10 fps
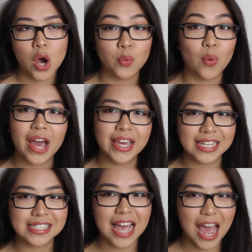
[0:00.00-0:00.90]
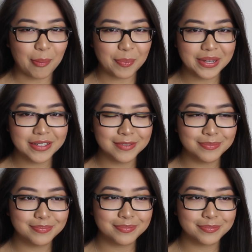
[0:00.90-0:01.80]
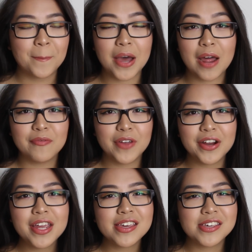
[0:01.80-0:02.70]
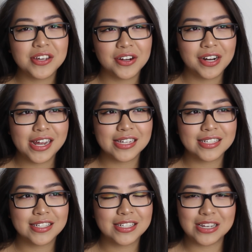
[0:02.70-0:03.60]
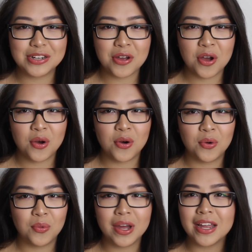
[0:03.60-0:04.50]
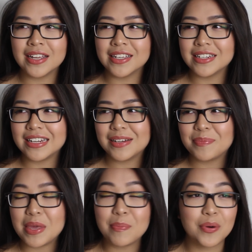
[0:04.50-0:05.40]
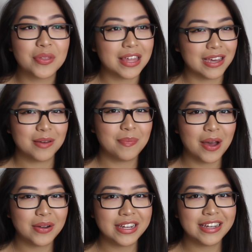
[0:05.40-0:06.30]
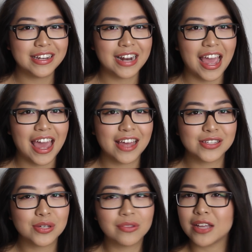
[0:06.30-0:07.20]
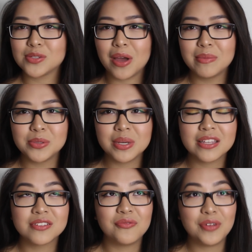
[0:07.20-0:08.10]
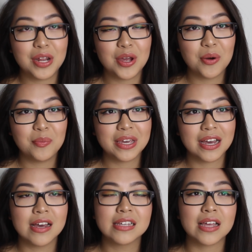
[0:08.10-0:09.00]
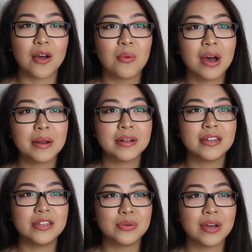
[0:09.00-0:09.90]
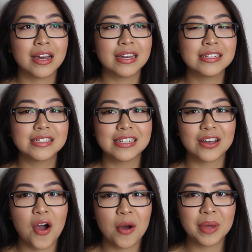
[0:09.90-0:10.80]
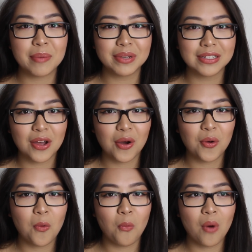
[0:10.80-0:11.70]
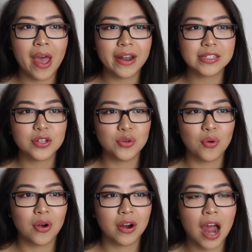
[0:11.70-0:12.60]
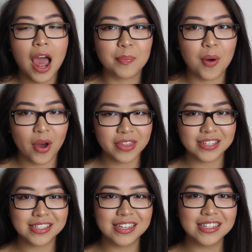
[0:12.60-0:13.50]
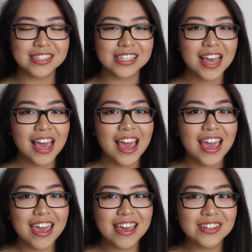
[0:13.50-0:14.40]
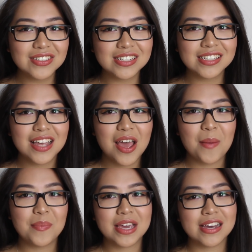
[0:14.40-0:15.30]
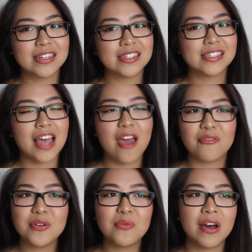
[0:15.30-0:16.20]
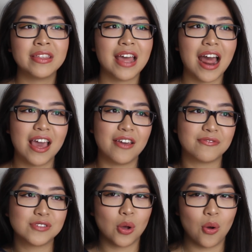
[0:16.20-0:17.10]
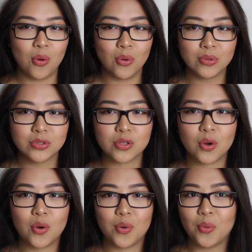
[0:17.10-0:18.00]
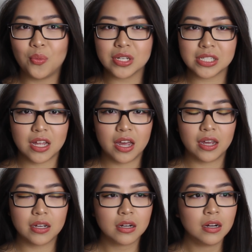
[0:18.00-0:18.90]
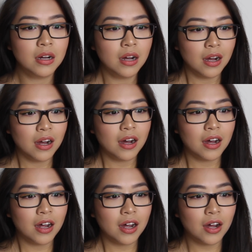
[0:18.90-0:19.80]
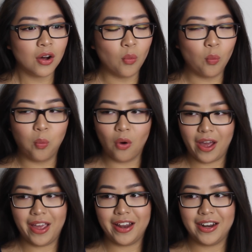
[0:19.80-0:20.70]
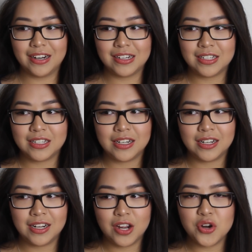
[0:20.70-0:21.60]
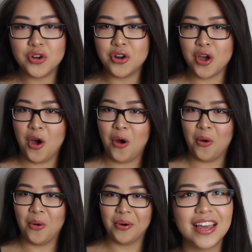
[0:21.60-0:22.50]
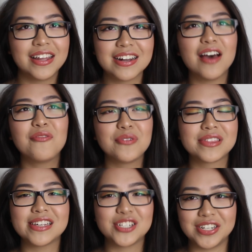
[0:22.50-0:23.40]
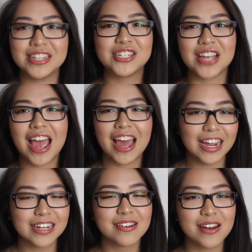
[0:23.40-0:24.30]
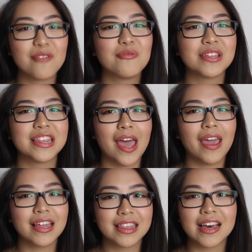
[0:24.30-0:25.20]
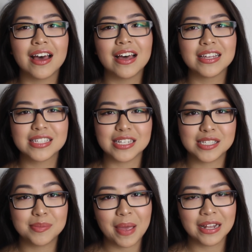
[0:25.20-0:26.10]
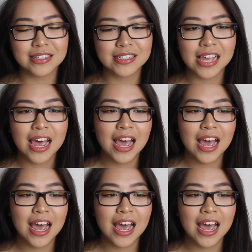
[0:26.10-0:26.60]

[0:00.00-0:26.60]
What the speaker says: on why this happened, but I'm very curious to know what people think about it, and so that's why I'm doing this video, because I want you guys to comment below what your hypothesis is, because everyone that I have told was like, what? No. Enough with the chit chat and enough with like the suspense.